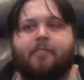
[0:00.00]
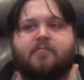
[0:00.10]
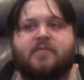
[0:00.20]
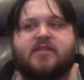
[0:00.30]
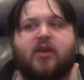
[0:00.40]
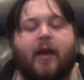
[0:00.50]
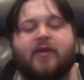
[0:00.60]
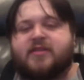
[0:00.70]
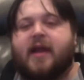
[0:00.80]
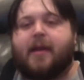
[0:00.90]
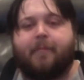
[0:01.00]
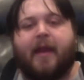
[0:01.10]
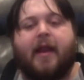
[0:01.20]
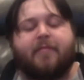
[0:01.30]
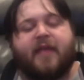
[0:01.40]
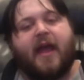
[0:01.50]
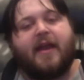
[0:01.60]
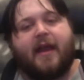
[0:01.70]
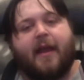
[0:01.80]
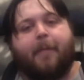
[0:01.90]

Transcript: So I just kind of made up the ending.